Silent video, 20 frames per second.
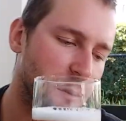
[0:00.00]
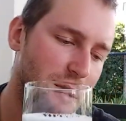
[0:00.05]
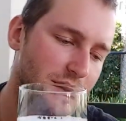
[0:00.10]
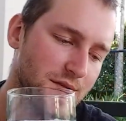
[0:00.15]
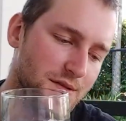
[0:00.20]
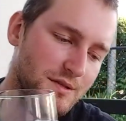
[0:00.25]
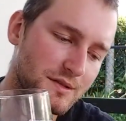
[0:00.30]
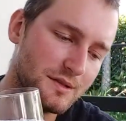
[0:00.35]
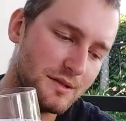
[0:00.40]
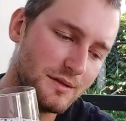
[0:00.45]

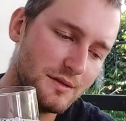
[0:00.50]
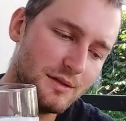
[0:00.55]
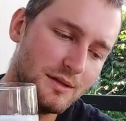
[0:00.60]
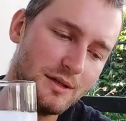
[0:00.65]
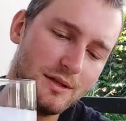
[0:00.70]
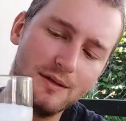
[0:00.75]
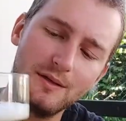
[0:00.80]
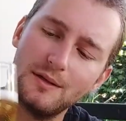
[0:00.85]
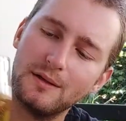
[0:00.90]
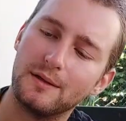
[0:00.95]
So
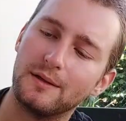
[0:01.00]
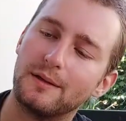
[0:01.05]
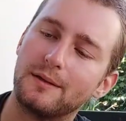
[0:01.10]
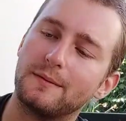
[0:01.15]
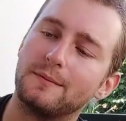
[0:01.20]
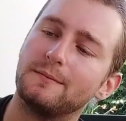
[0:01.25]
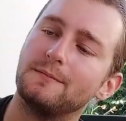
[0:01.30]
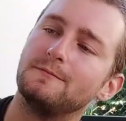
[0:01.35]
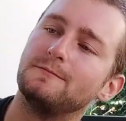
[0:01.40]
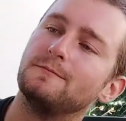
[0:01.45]
yeah,
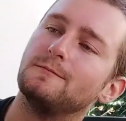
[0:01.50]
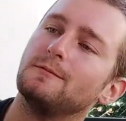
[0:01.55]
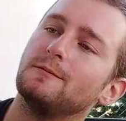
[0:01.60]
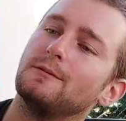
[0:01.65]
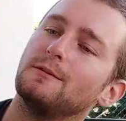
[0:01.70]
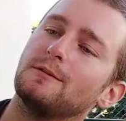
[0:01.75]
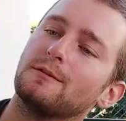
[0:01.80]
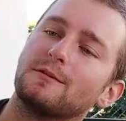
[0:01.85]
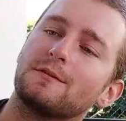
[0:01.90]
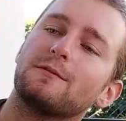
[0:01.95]

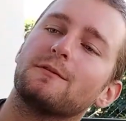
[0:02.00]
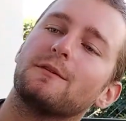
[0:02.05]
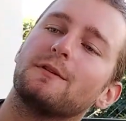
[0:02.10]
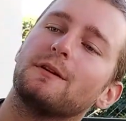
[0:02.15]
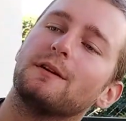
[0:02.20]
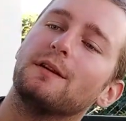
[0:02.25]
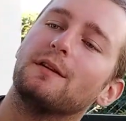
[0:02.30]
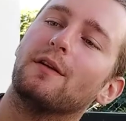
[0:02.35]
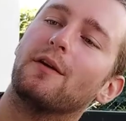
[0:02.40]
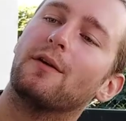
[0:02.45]
looks
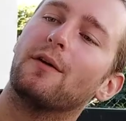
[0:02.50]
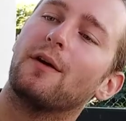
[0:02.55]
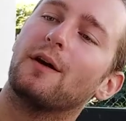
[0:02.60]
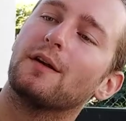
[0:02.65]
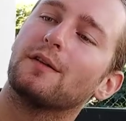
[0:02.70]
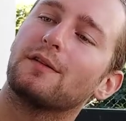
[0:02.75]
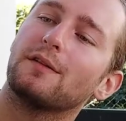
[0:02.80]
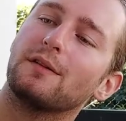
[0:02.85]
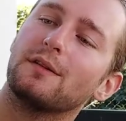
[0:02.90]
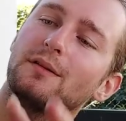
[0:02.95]
really
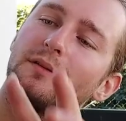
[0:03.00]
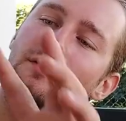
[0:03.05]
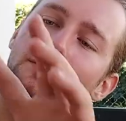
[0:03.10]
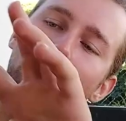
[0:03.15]
enticing.